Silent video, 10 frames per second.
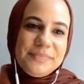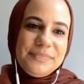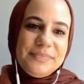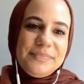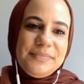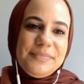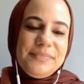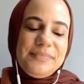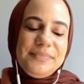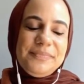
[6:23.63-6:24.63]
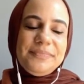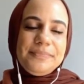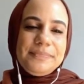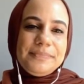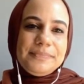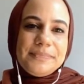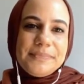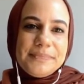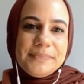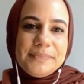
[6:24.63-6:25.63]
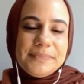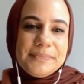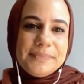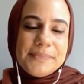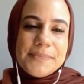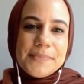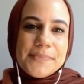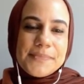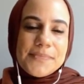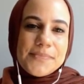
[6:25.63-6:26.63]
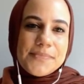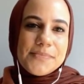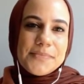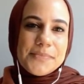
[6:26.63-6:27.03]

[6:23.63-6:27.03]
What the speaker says: This person isn't speaking.